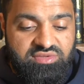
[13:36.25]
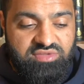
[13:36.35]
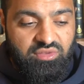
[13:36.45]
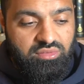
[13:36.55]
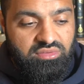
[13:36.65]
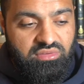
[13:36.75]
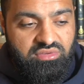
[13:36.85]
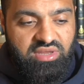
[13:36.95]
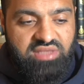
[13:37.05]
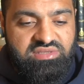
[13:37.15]
So
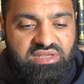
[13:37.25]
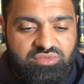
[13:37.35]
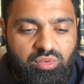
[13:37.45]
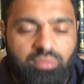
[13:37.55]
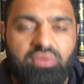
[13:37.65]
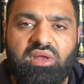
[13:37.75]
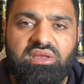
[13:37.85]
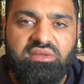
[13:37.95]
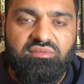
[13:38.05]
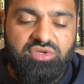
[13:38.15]
today's lesson will be
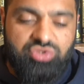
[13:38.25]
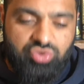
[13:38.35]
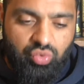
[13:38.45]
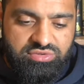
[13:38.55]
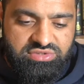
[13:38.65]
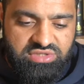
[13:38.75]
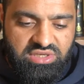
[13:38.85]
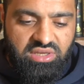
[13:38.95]
relatively short.